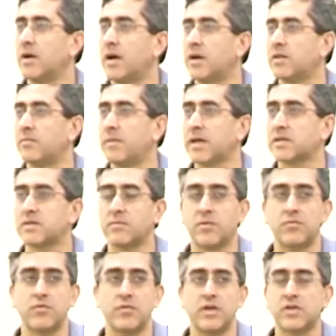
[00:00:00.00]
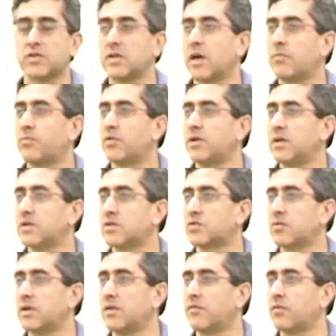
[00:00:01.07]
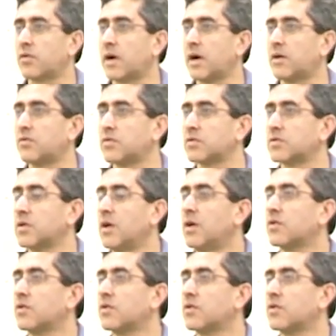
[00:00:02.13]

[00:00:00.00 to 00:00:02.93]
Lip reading: And the maximum duration I put in is 24 hours.